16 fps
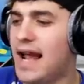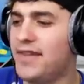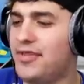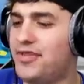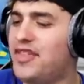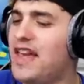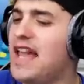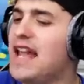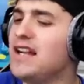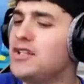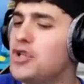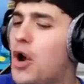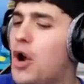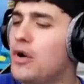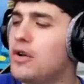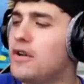I think
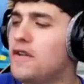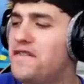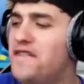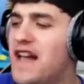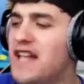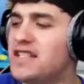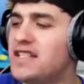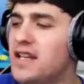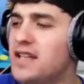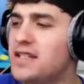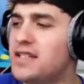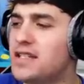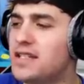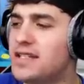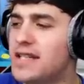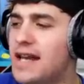Toad Confessions
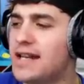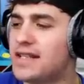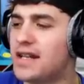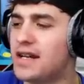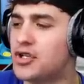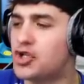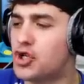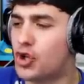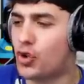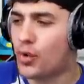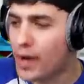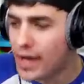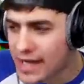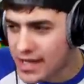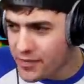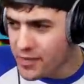just said he's gonna
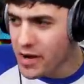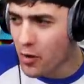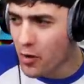trade me